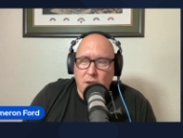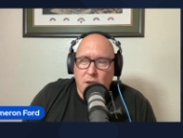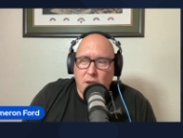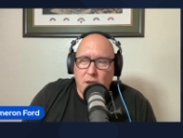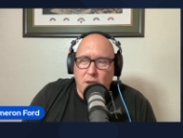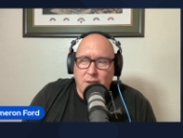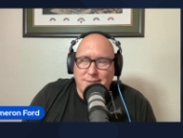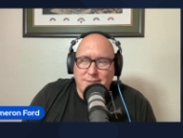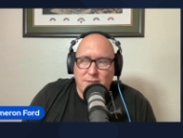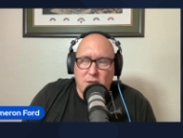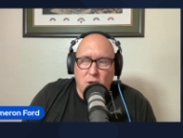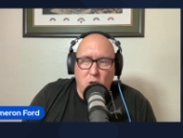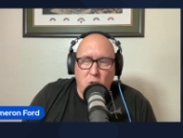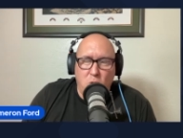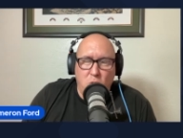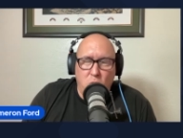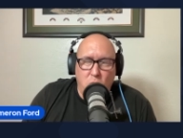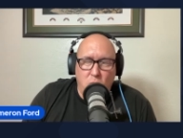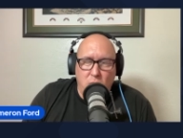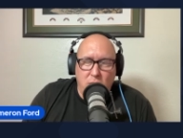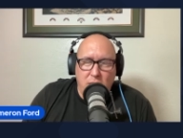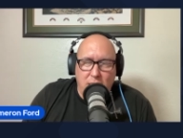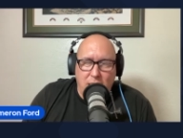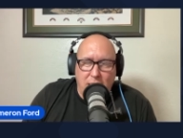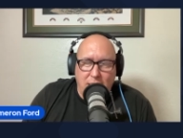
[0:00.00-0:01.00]

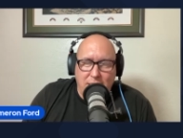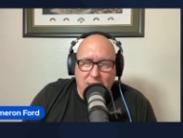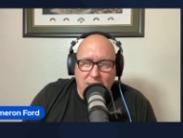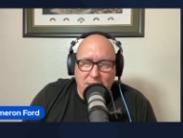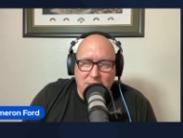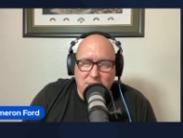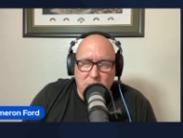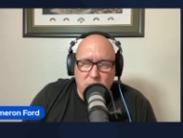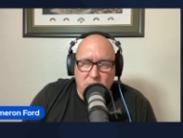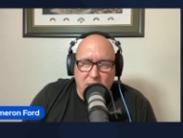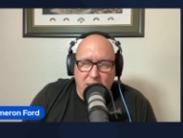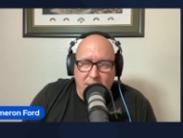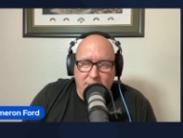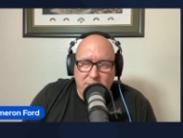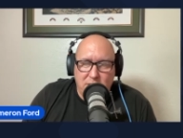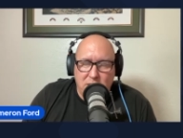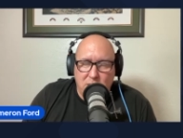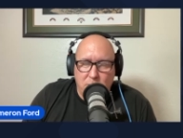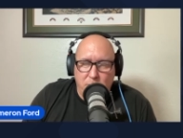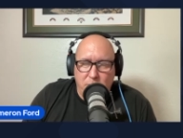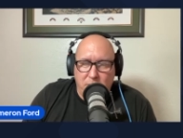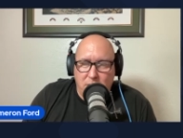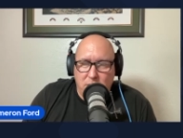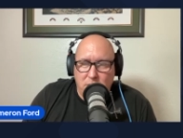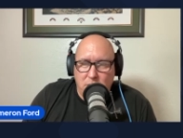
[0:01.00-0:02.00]
So I guess it would have to
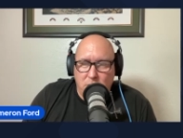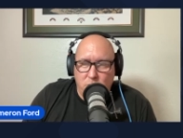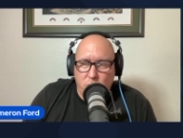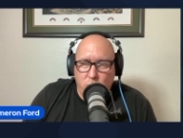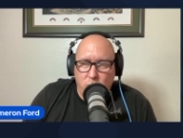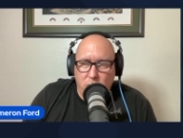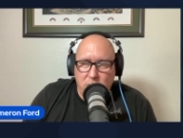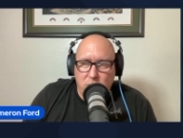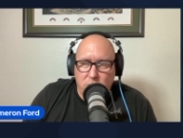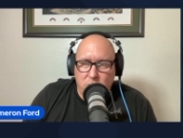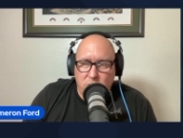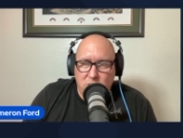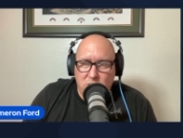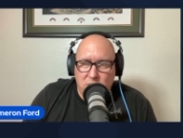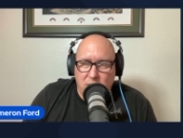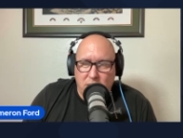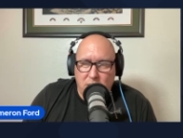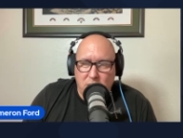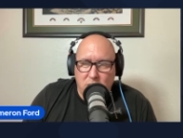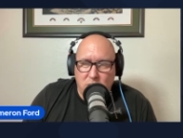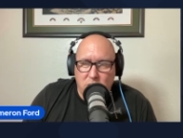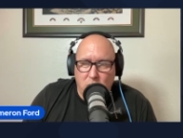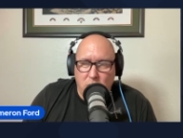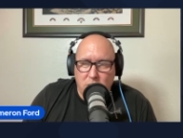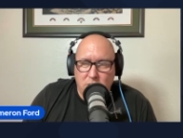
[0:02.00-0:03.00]
depend on what your
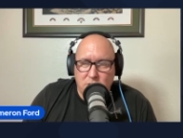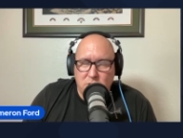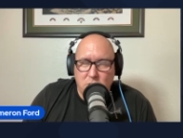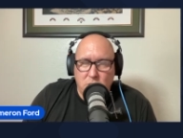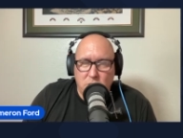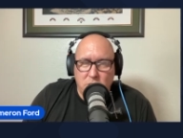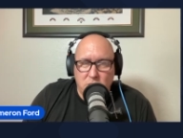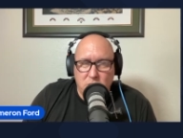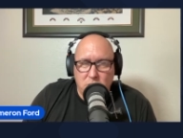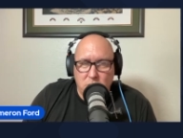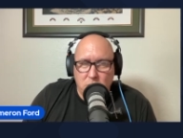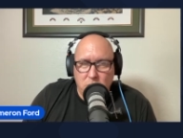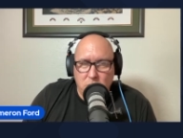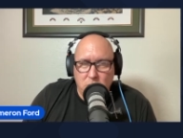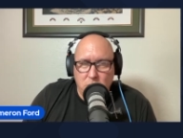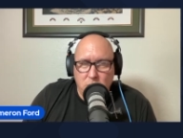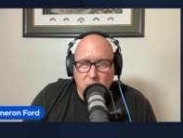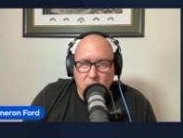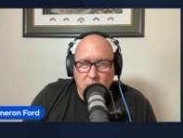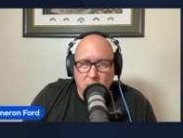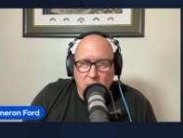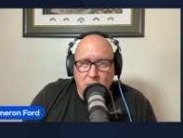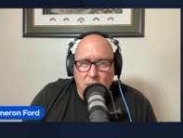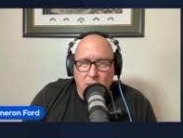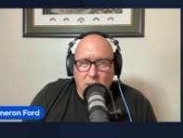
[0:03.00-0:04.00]
second dog is going to do.
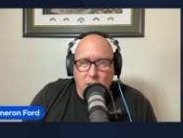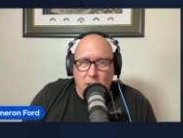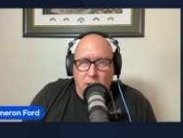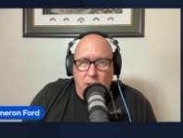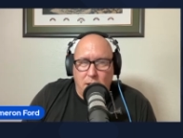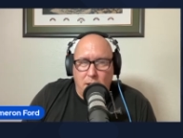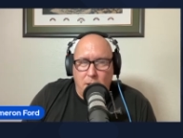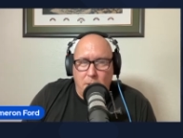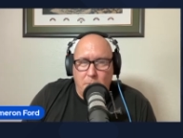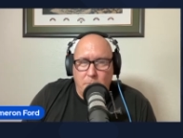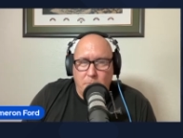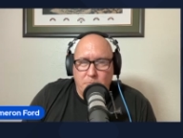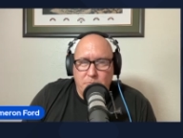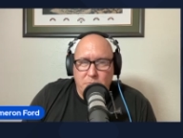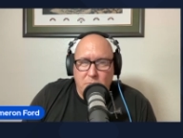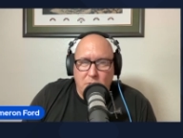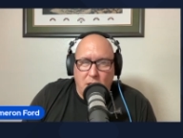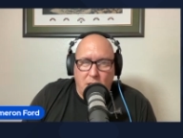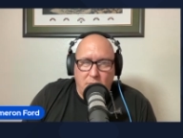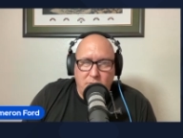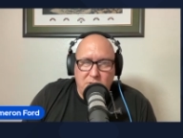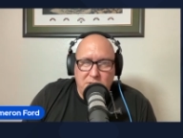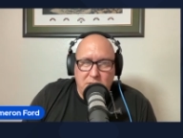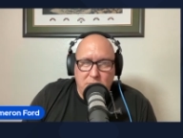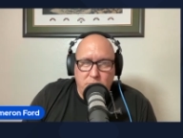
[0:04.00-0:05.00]

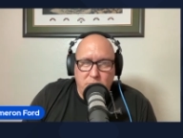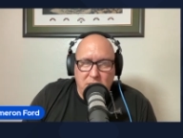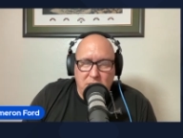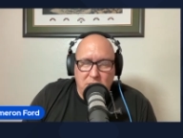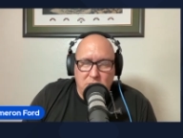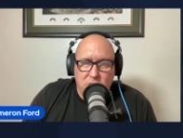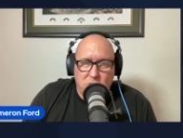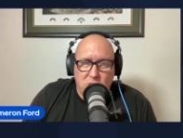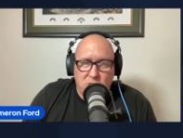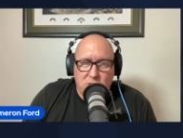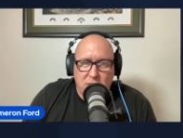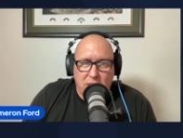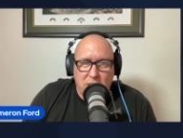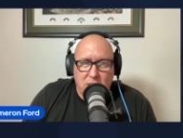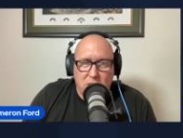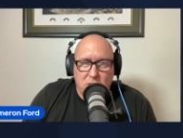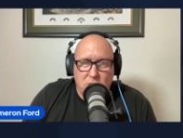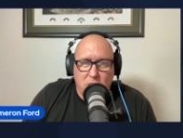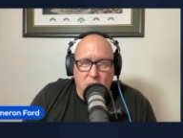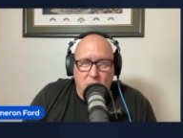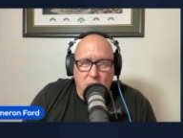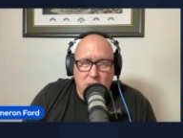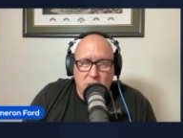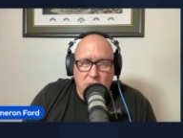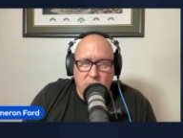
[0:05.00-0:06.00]
Obviously, being it's your second
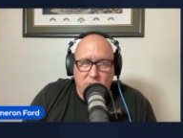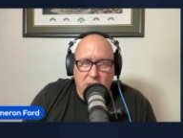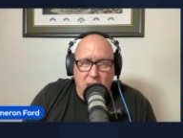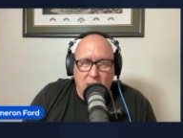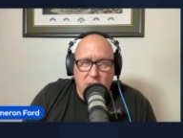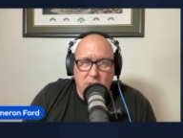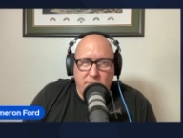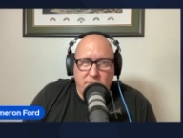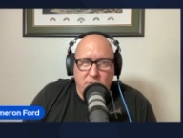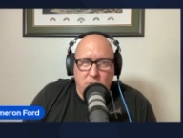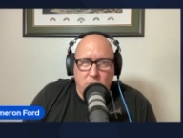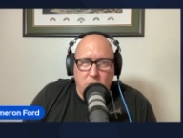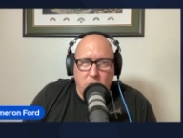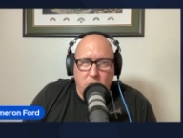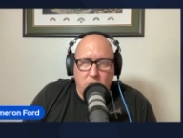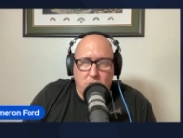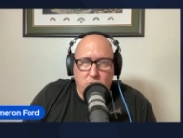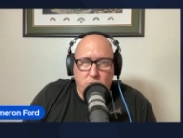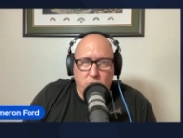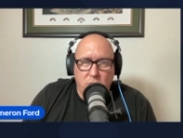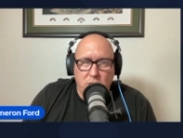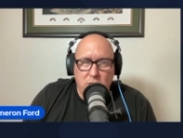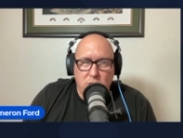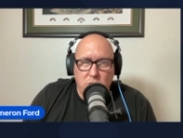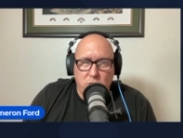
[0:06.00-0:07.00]
dog, you've kind of learned
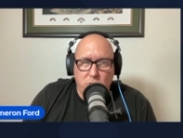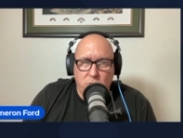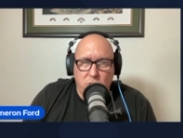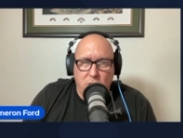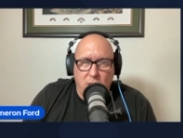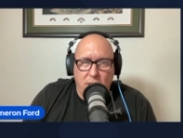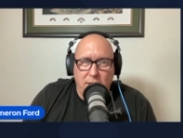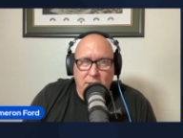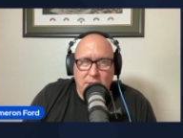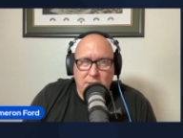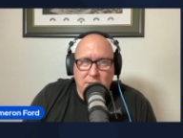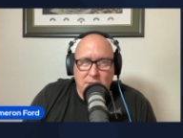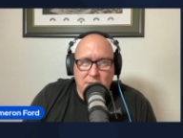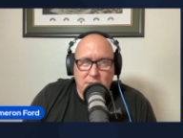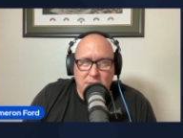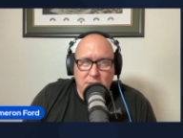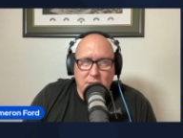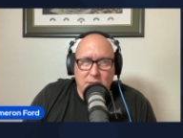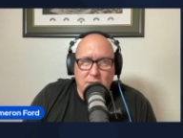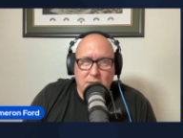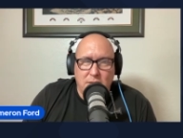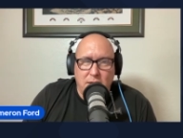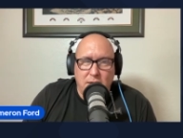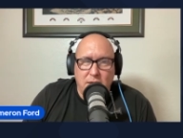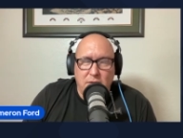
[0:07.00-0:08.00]
what you liked and
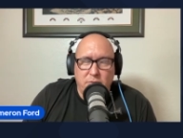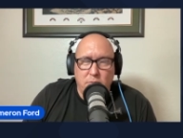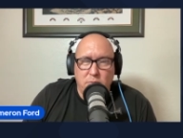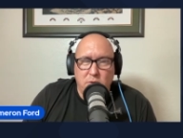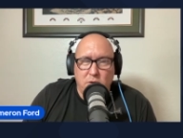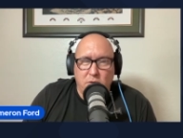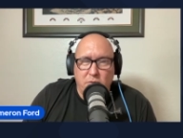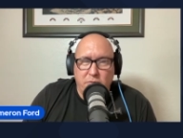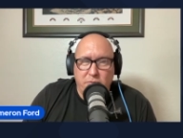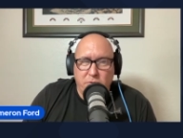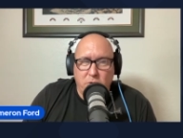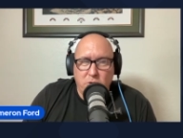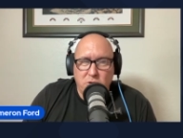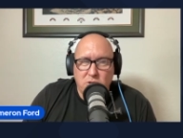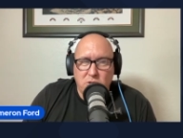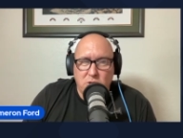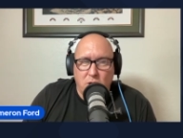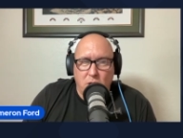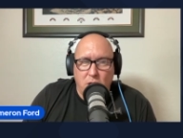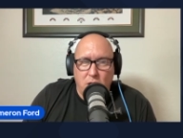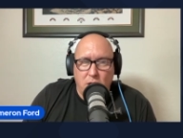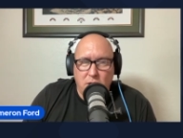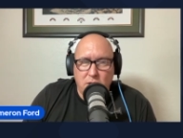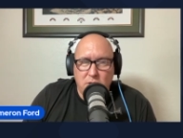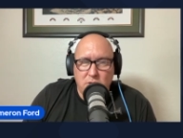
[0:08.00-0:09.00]
didn't like from your first
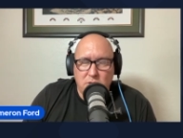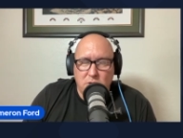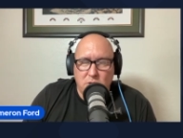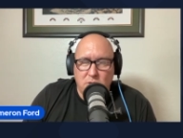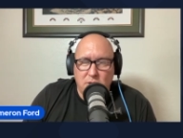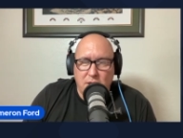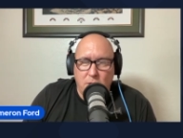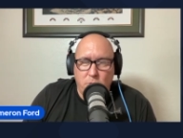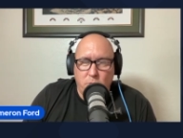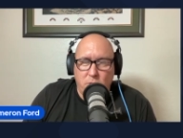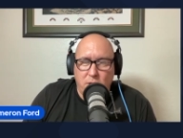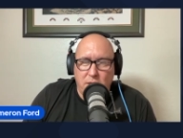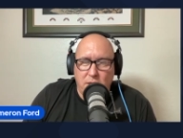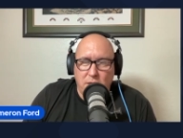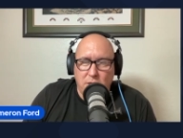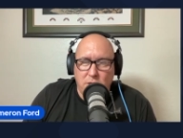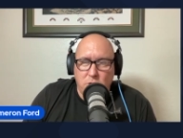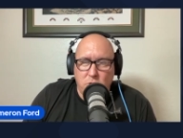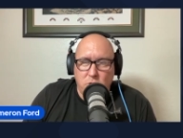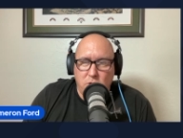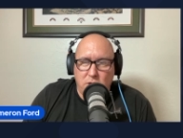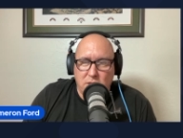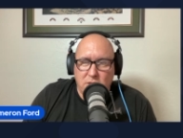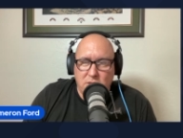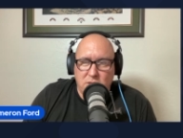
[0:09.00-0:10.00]
dog, so that way you
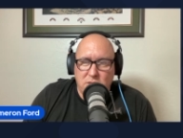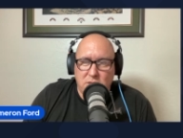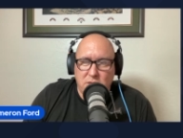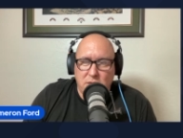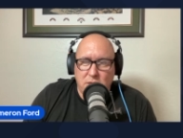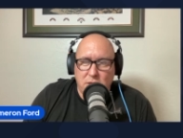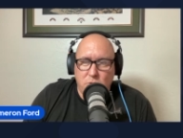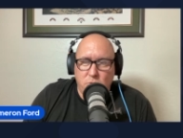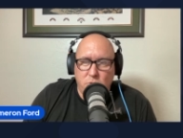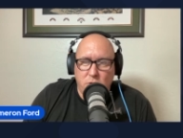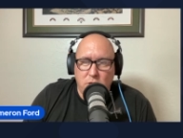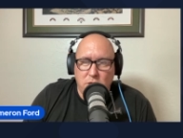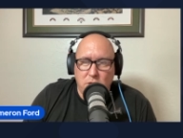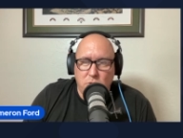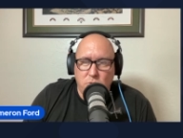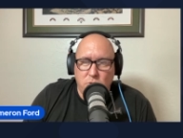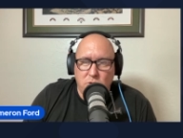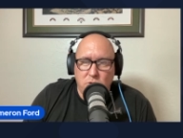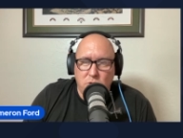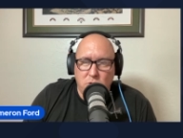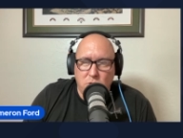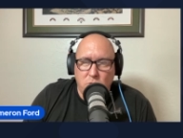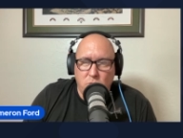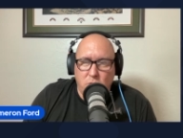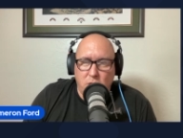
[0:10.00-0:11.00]
can see what you would
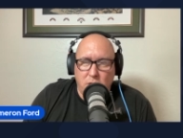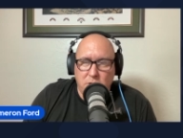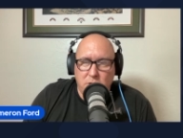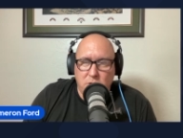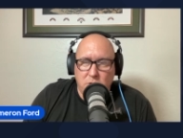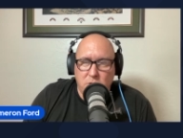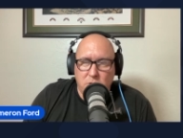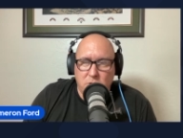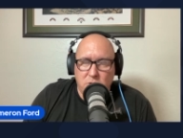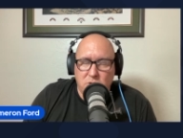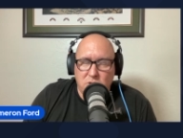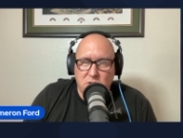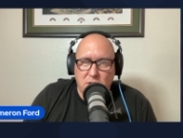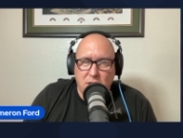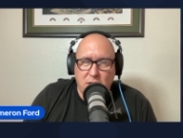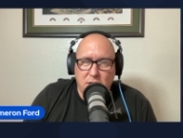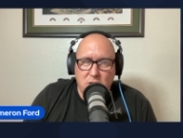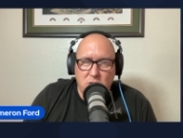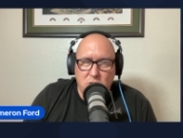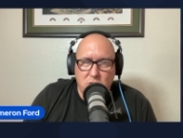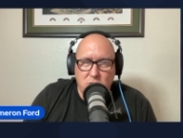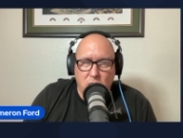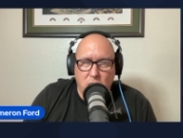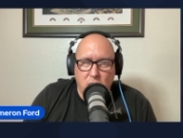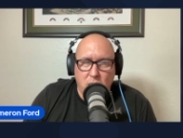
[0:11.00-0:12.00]
do on your second
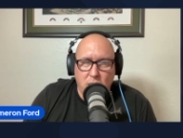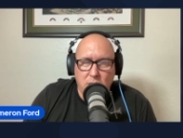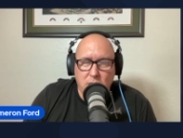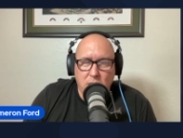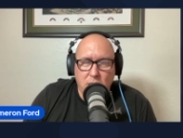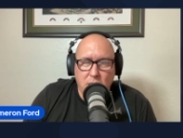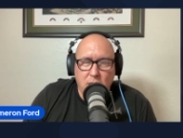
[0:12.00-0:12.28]
dog.